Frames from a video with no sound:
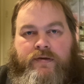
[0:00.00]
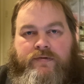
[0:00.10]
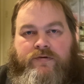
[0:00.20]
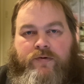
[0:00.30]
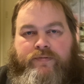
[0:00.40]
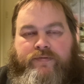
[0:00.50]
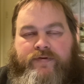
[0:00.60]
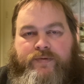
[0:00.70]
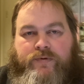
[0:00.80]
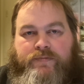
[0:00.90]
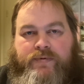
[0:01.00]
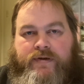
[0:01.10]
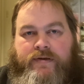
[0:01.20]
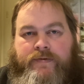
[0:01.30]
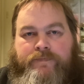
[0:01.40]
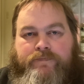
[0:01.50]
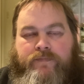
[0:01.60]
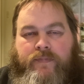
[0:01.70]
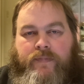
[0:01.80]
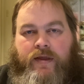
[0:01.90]
top 3 would be,
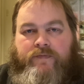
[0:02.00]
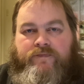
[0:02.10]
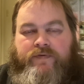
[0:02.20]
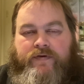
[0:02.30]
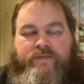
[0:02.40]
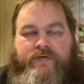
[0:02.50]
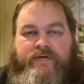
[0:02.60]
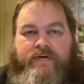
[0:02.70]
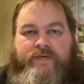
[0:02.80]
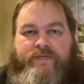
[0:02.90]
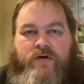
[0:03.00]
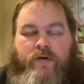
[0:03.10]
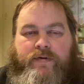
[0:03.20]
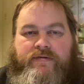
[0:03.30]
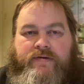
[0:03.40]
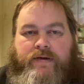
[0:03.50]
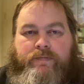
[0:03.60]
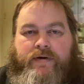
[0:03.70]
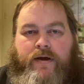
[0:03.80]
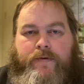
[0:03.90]
then feel free to leave a comment down
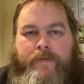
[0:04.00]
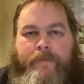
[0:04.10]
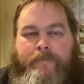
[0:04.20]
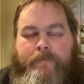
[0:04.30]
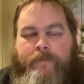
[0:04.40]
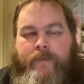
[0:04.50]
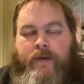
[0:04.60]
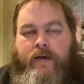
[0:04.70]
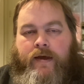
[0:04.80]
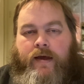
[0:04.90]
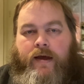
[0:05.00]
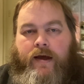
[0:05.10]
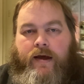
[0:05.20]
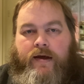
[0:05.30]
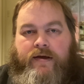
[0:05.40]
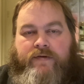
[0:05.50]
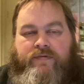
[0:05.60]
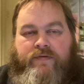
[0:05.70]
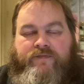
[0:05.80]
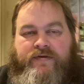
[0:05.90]
below. Give
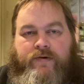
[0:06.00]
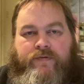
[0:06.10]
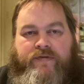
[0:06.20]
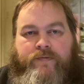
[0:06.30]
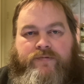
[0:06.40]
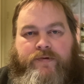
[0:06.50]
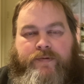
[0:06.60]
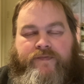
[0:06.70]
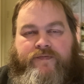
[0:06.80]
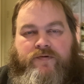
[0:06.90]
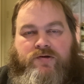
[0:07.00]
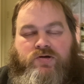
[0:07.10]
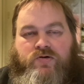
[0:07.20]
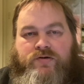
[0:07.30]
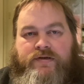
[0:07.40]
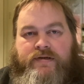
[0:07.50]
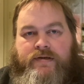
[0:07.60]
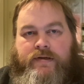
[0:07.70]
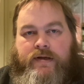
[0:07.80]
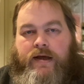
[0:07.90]
the video a thumbs up if you enjoyed it,
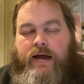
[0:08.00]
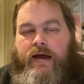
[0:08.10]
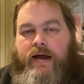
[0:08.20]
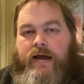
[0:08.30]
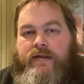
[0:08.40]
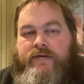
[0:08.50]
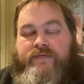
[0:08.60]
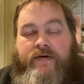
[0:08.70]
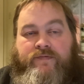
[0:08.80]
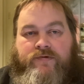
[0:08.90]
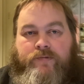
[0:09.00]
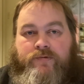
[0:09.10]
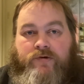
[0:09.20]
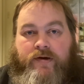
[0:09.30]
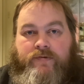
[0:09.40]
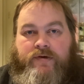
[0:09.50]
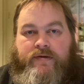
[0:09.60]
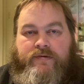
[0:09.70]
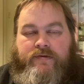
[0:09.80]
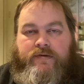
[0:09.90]
and if you haven't subscribed
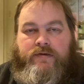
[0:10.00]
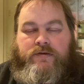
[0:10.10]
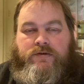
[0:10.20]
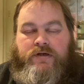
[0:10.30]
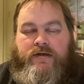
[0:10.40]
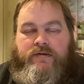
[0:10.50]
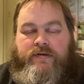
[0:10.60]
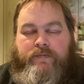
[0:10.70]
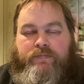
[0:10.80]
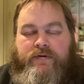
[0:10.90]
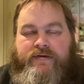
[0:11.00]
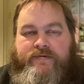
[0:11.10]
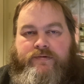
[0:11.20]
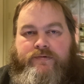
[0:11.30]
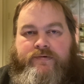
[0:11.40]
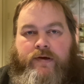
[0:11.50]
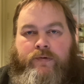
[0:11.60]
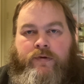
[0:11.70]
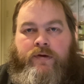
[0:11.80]
yet to the channel, then please do so.